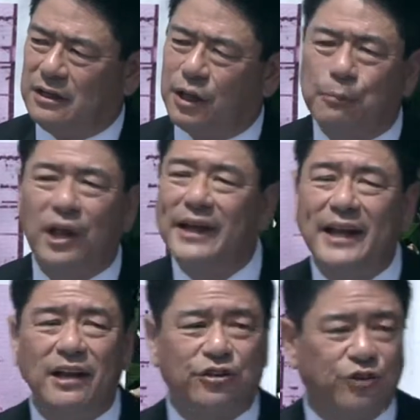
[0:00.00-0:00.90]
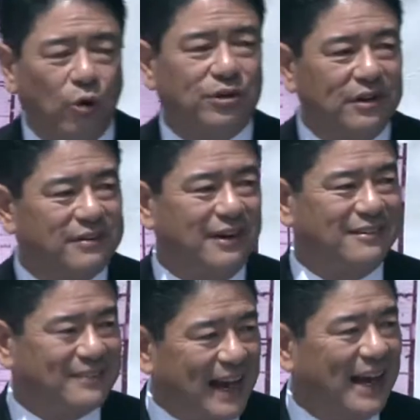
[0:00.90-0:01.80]
"The blood that is soaked into the
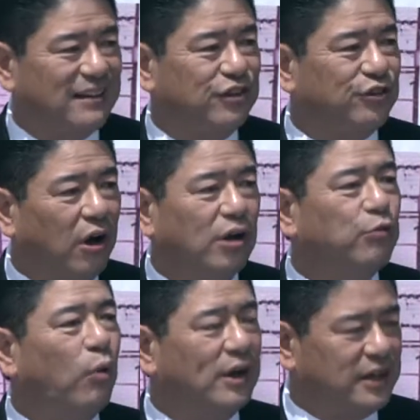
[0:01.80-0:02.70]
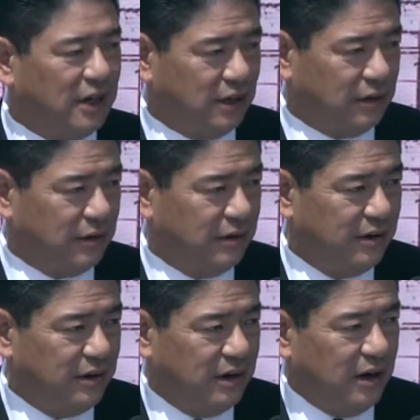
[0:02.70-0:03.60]
sands is all of one color.
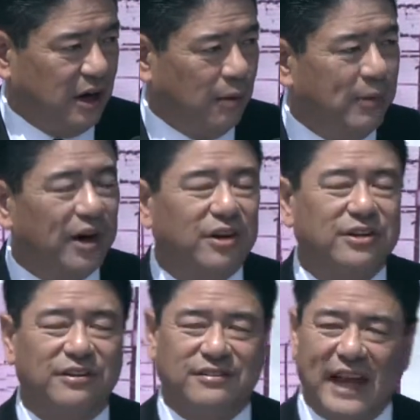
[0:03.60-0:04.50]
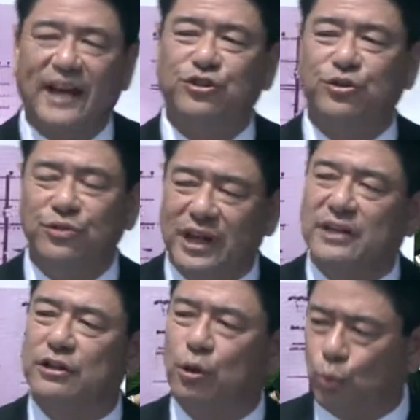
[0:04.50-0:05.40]
America stands
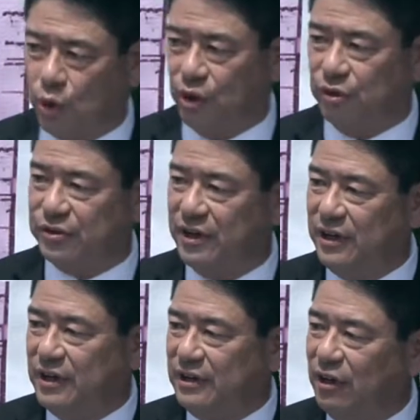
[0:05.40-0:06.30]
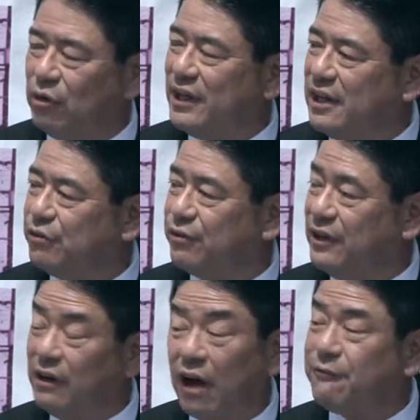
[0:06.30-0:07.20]
unique in the world, the only
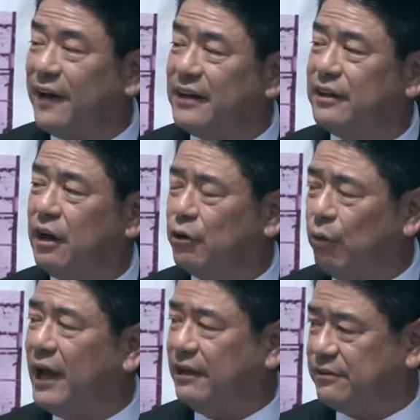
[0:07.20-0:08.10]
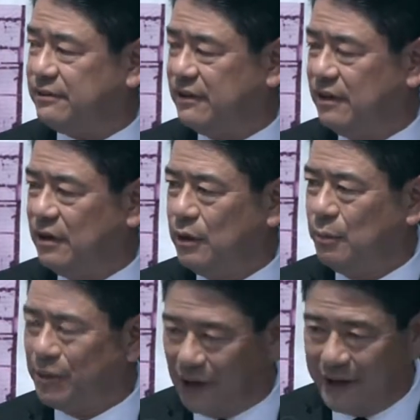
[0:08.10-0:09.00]
country not founded on race,
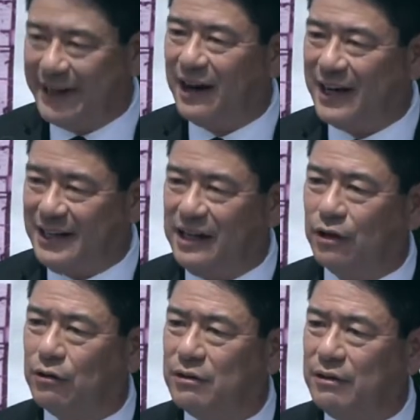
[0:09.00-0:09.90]
but on an ideal.